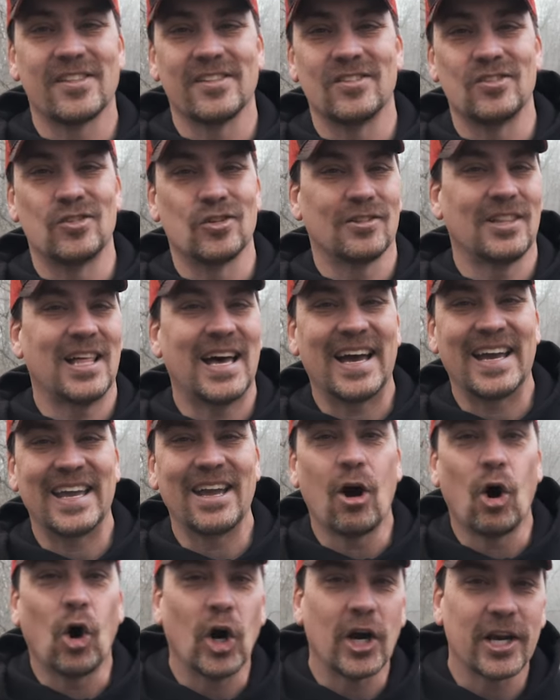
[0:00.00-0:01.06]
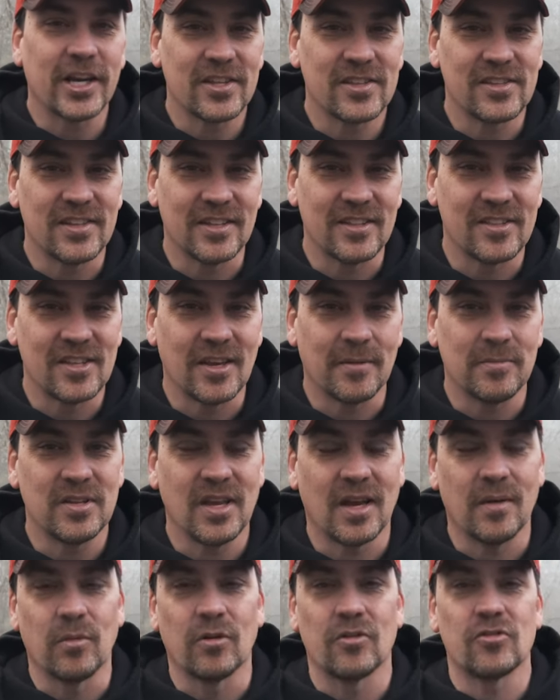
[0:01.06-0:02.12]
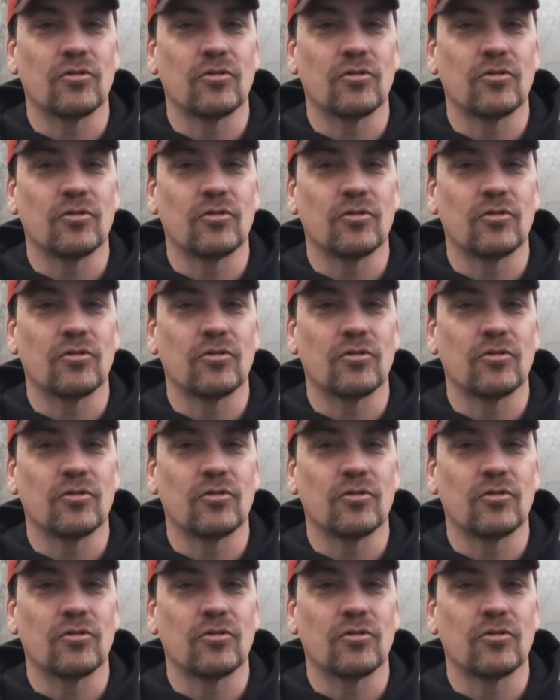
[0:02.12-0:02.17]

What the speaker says: in July, August, and September.